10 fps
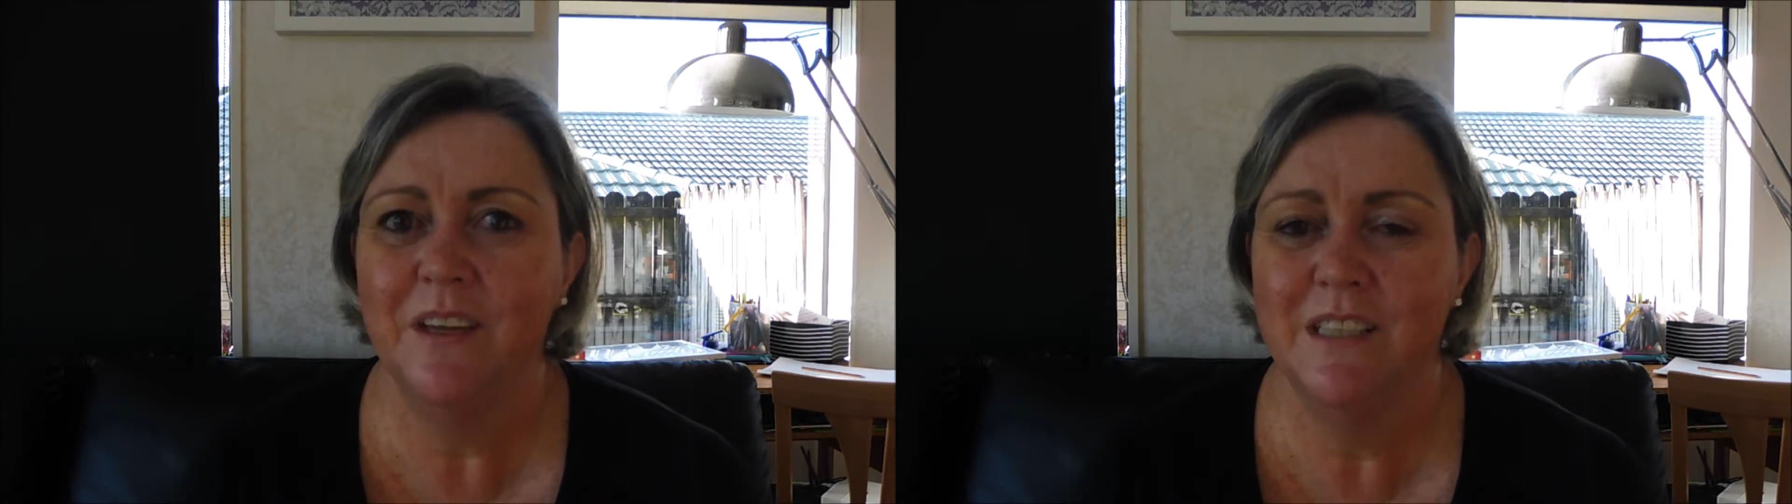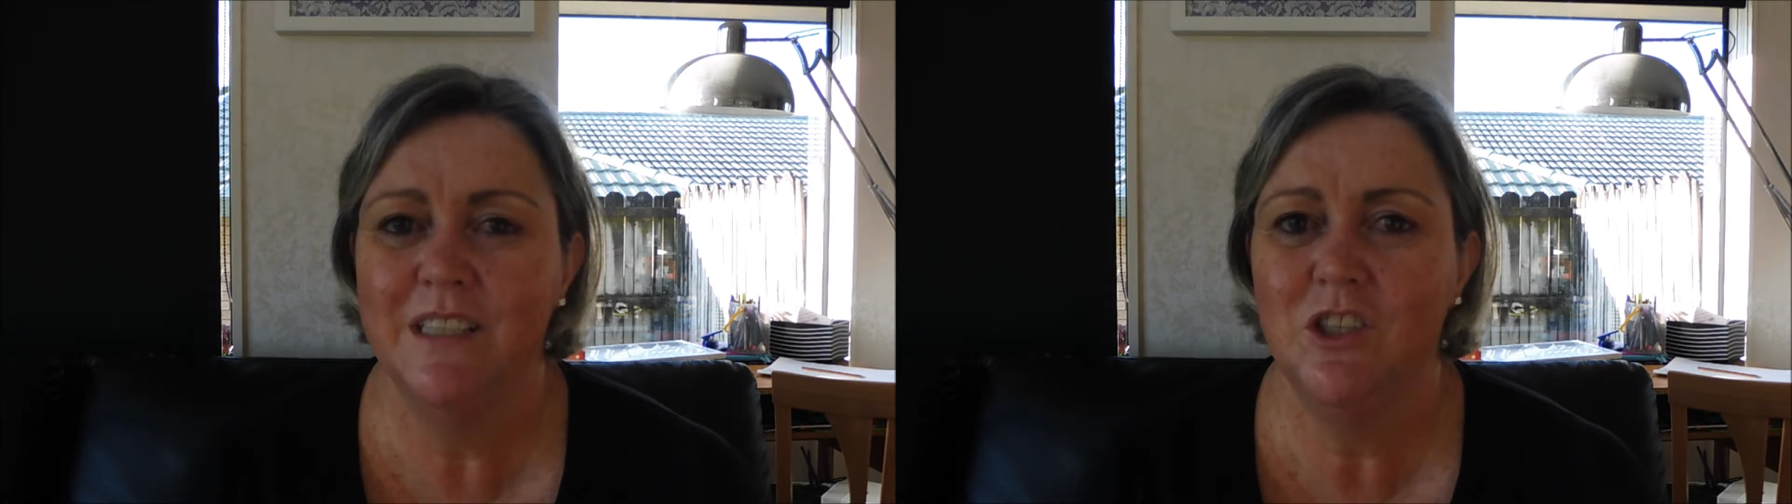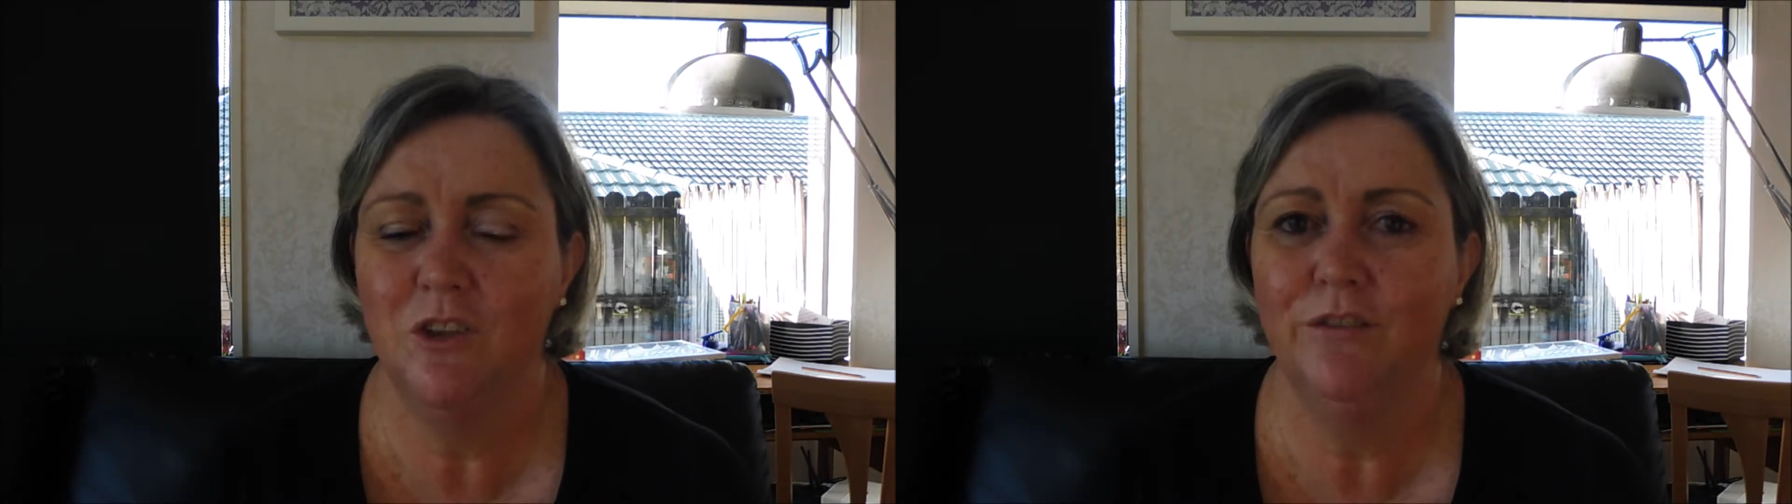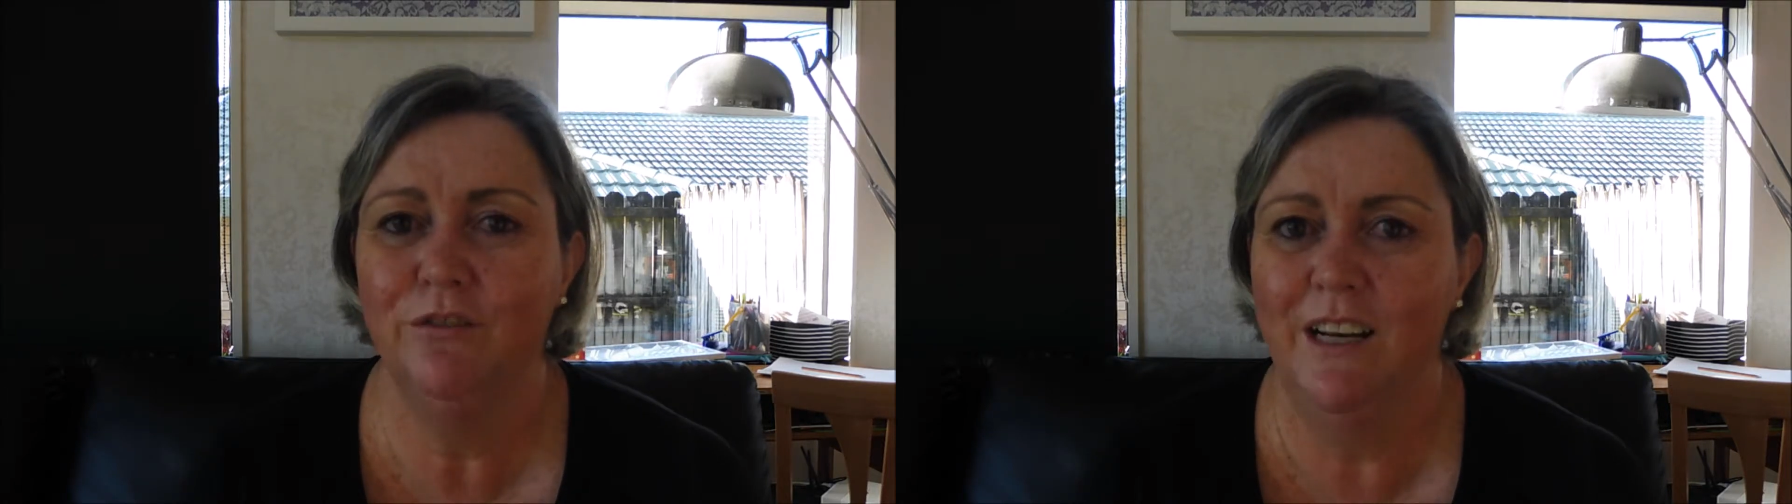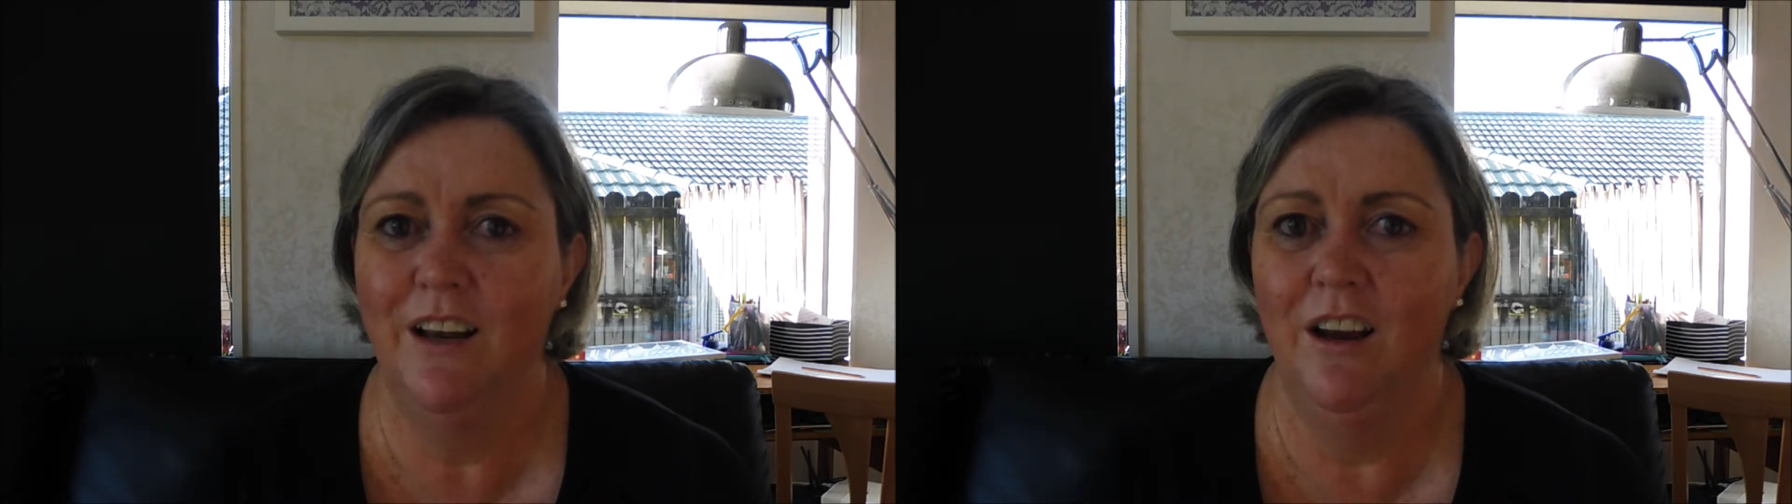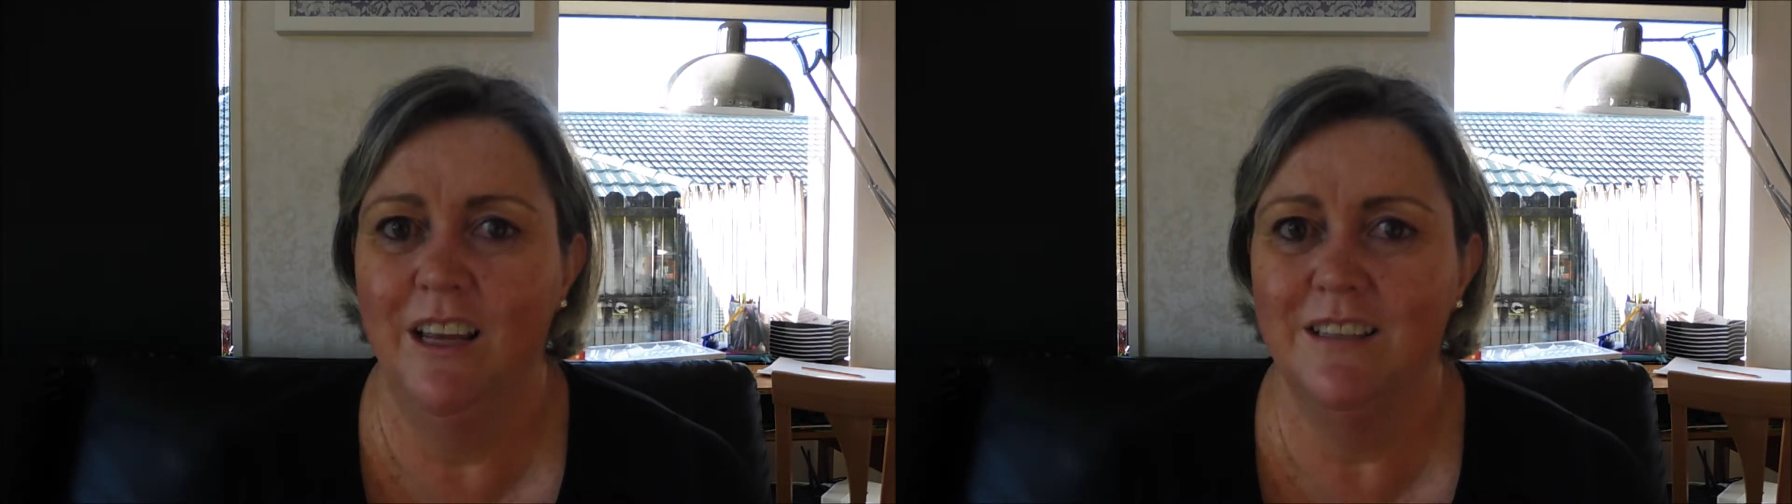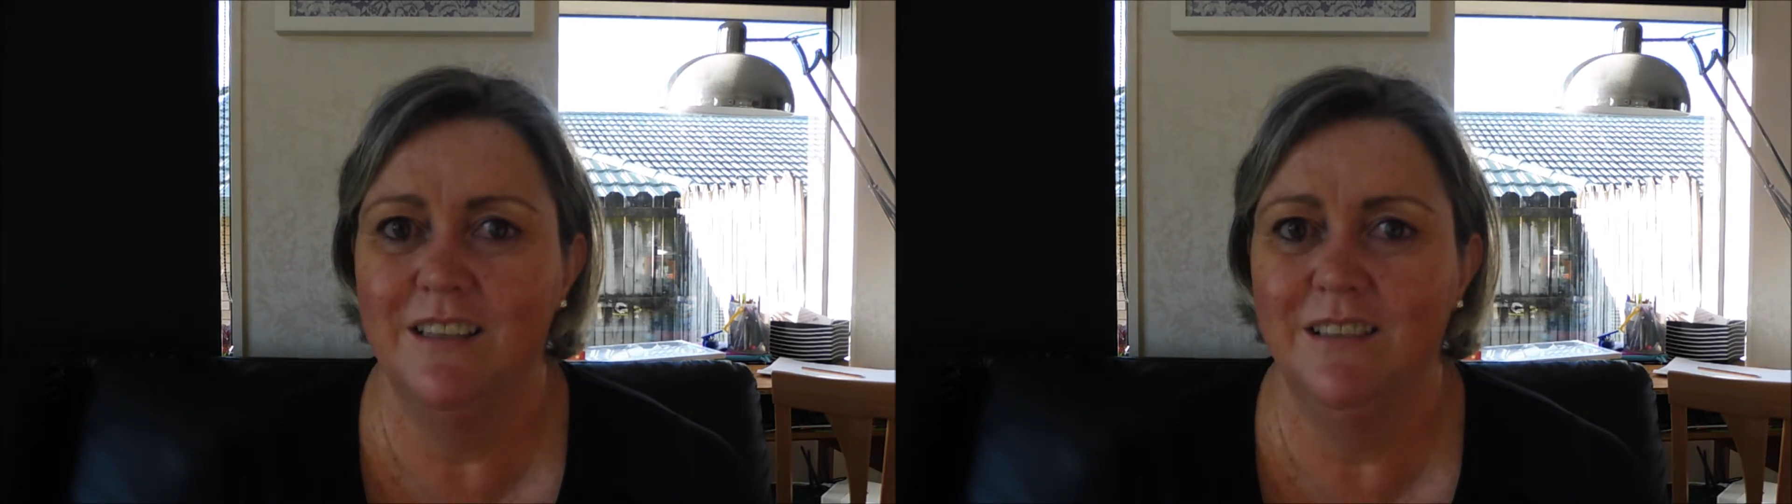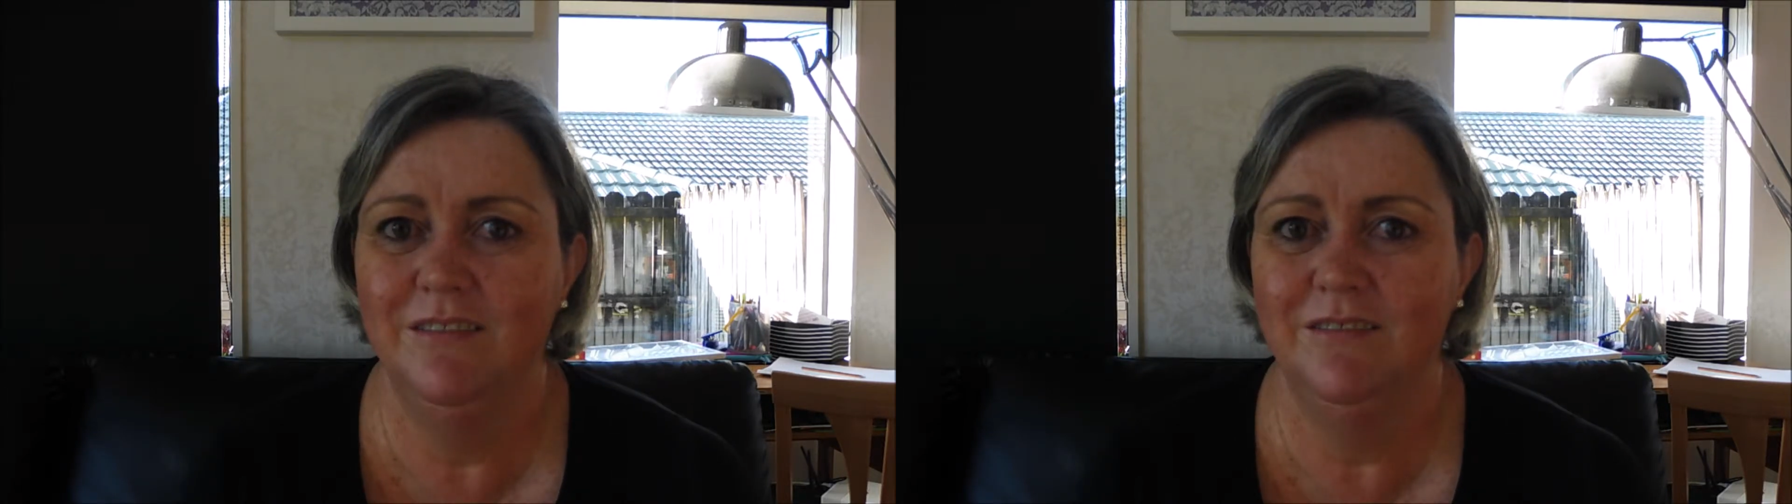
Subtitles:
is sugar-free lollies.